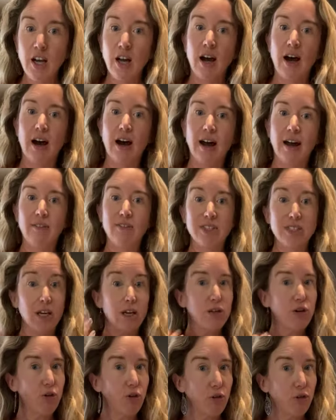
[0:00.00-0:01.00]
Uh, if it's
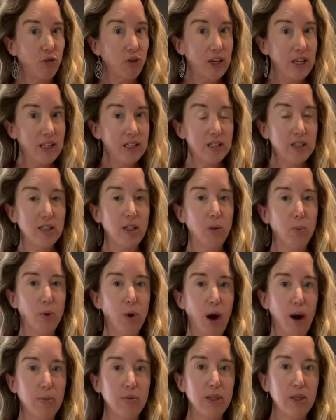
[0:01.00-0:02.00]
on your face, you
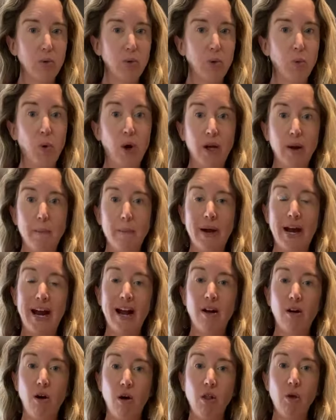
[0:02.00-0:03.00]
probably would want to
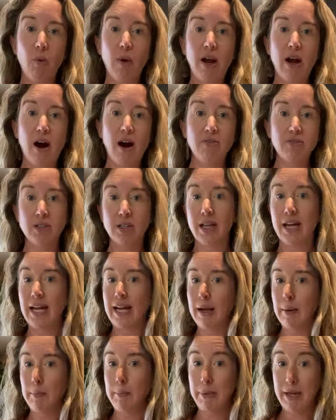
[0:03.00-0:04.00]
back all the way off to
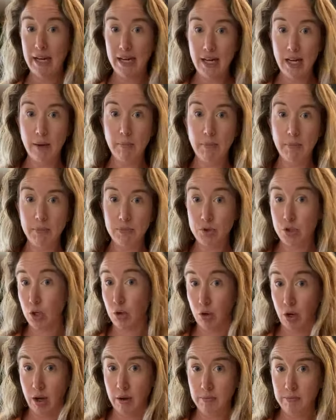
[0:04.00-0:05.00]
like baking
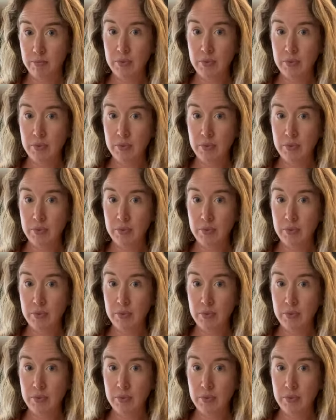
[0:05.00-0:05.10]
soda.